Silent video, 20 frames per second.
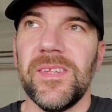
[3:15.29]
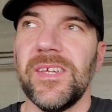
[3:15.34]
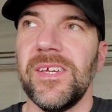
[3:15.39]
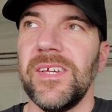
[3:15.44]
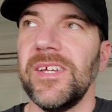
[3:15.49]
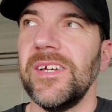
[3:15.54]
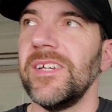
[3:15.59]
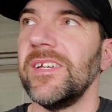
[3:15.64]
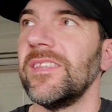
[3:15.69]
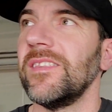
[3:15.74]

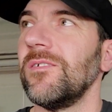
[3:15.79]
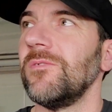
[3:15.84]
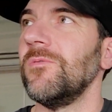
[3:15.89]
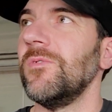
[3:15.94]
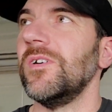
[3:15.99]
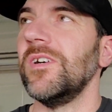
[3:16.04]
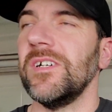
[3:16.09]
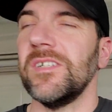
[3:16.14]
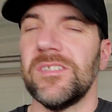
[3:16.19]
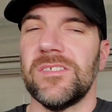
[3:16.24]
and the
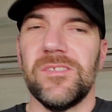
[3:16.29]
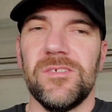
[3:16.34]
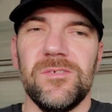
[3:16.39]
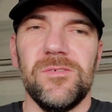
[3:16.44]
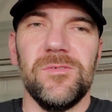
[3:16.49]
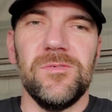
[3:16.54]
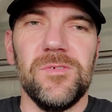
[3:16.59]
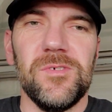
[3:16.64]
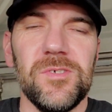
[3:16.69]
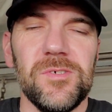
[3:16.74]
want
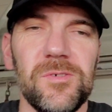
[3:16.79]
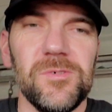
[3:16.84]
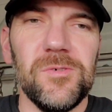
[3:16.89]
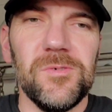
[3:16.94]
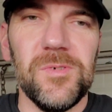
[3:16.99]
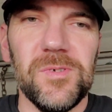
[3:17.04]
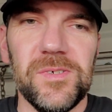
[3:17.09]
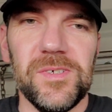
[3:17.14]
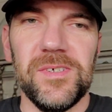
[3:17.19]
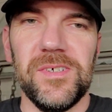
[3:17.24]
to
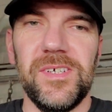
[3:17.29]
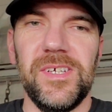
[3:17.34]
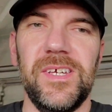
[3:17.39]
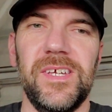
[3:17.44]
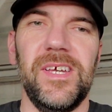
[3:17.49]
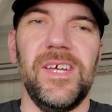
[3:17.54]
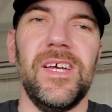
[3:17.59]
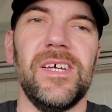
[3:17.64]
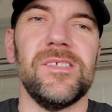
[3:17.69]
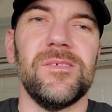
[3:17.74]
do
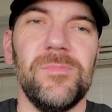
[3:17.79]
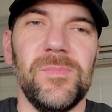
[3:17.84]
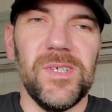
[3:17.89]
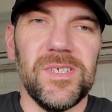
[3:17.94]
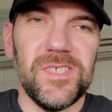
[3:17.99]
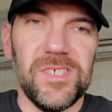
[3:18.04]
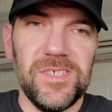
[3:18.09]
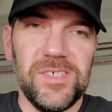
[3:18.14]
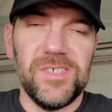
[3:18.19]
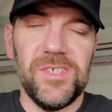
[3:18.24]
as
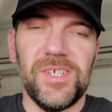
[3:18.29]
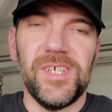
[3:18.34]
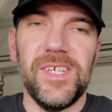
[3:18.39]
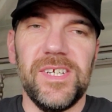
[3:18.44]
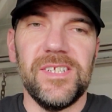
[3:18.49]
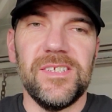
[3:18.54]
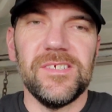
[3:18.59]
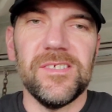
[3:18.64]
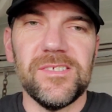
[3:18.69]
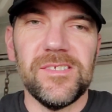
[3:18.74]
much as you
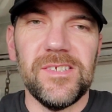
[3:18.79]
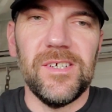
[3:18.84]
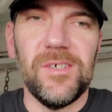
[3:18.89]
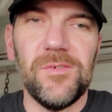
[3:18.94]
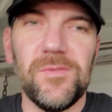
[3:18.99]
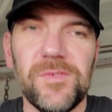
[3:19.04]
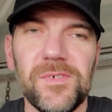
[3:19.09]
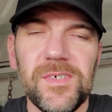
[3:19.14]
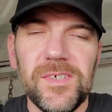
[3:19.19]
can yourself.